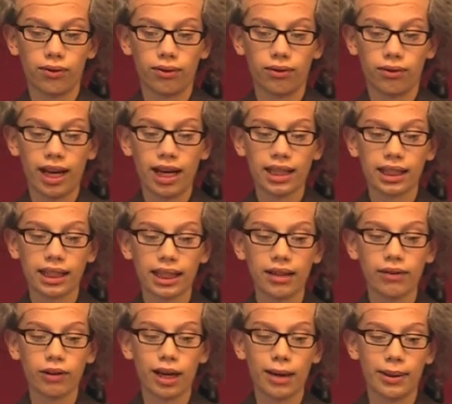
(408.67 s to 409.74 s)
rats
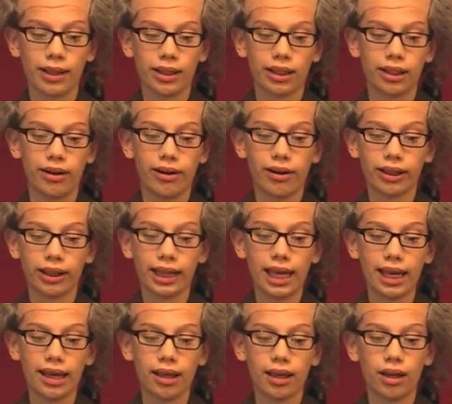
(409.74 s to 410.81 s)
and rabbits, are
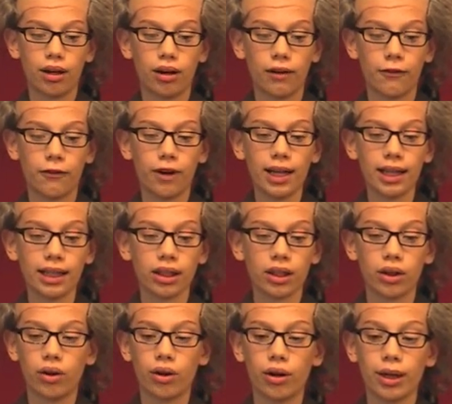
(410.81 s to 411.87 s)
they our
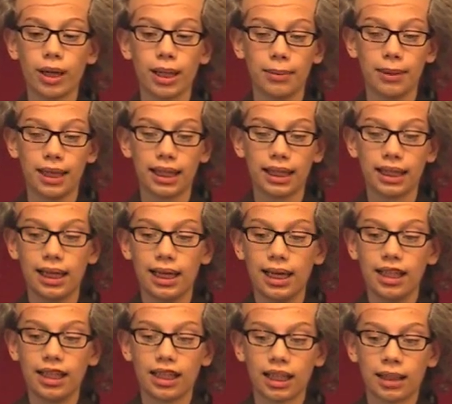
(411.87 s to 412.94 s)
friends or our enemies?
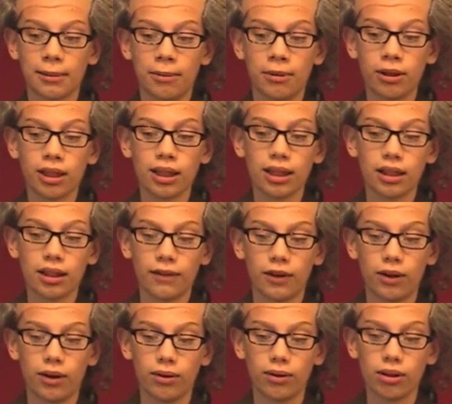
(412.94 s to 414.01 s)
Let us put it to
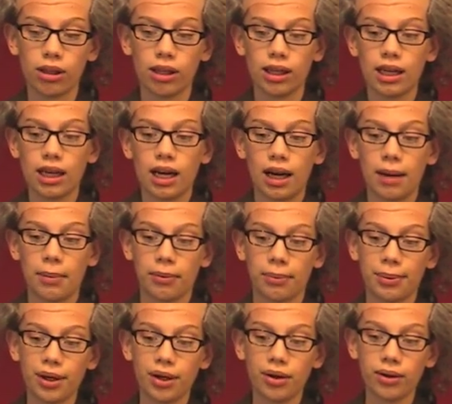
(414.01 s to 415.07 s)
vote. I
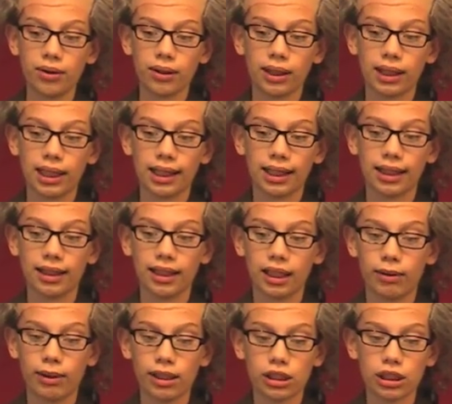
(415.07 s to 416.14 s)
propose the
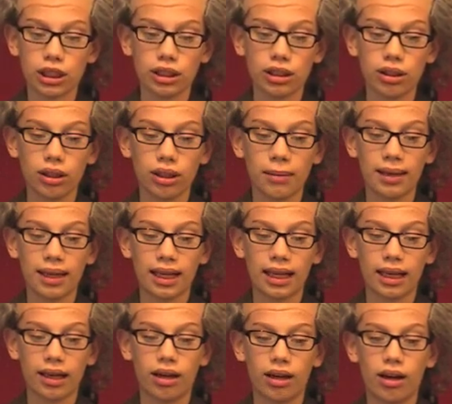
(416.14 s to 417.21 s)
question to the
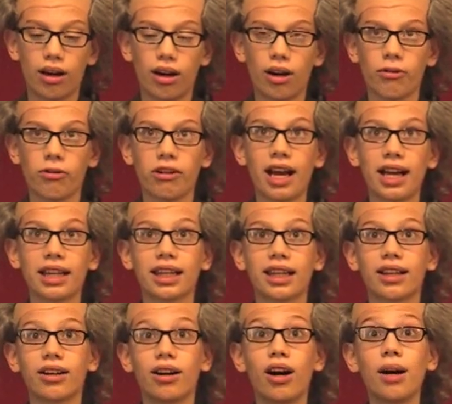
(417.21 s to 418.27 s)
meeting. Are
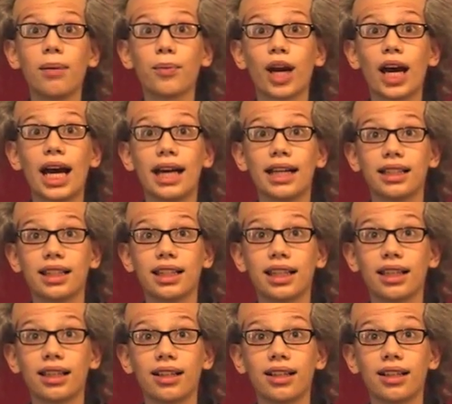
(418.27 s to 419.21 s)
rats comrades?